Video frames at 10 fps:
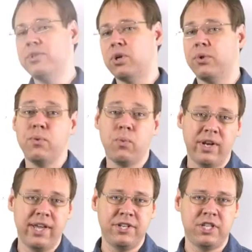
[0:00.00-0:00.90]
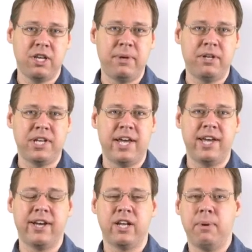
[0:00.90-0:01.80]
only one HTML tag
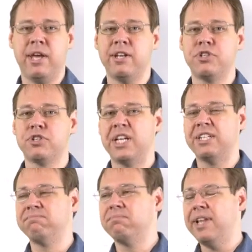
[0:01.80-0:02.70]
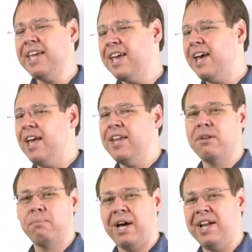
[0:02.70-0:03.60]
on a page, and like head
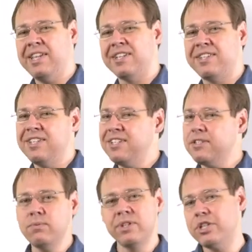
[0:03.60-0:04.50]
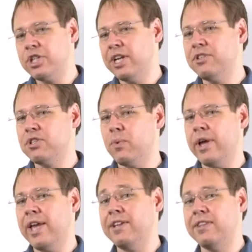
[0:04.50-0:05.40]
and body, it doesn't really change the
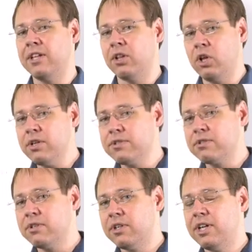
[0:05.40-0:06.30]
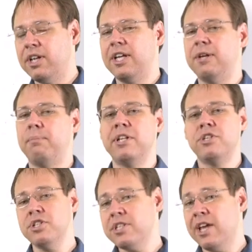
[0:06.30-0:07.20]
way anything looks, but it
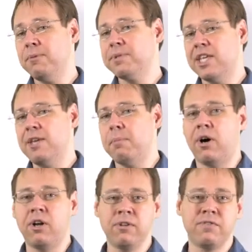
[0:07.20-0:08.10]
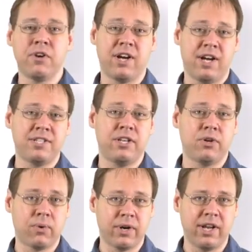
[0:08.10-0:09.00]
just helps keep all of your content
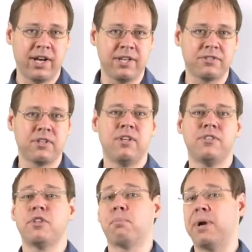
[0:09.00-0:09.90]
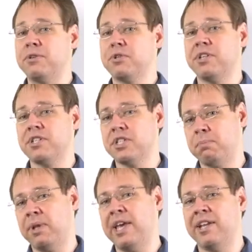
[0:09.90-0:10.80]
organized so the browser can
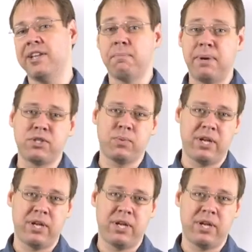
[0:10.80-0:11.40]
display it in the best way